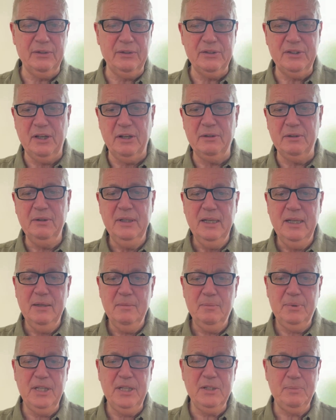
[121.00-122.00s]
on. So
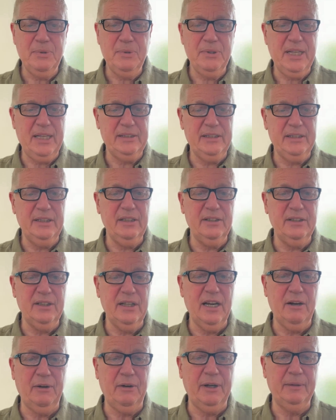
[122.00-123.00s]
please put that in your
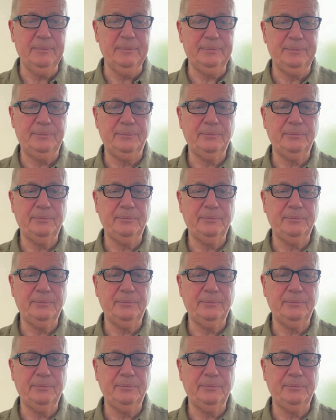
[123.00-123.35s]
diary.